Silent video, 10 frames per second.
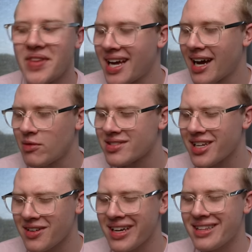And I was
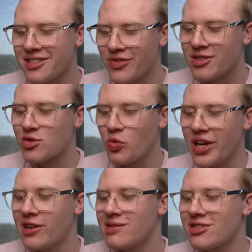like, uh, this feels
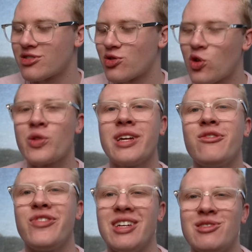weird. The scrolling
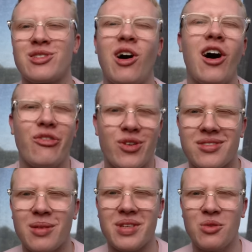feels off or
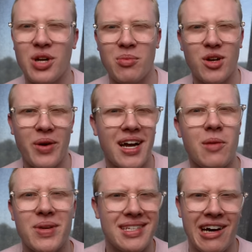something when I'm going
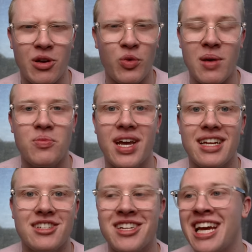up and down a web
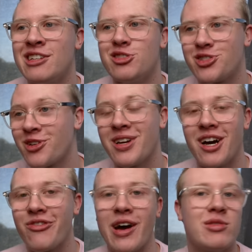page. And sure
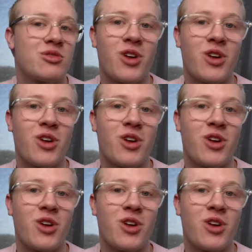enough, I was